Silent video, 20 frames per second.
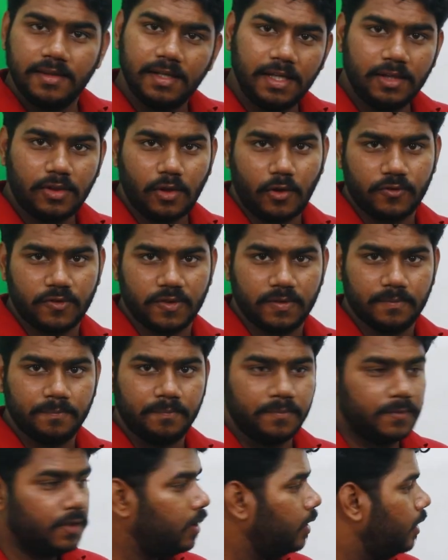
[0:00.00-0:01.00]
3000.
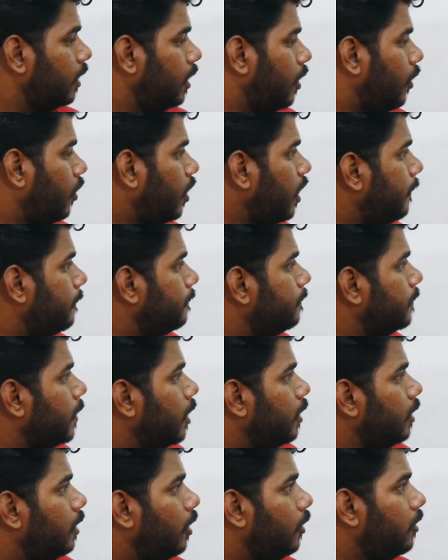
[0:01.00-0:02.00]
Okay.
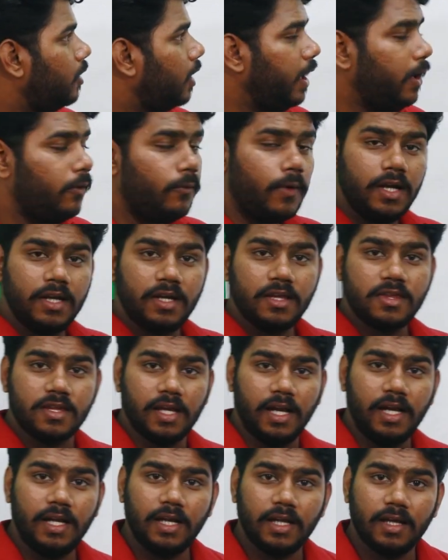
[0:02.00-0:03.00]
Now try to
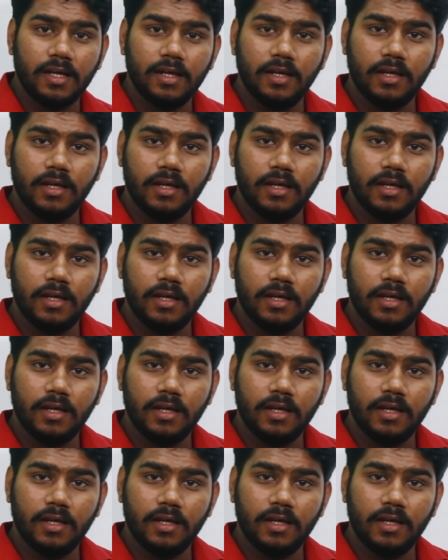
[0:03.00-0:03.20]
understand,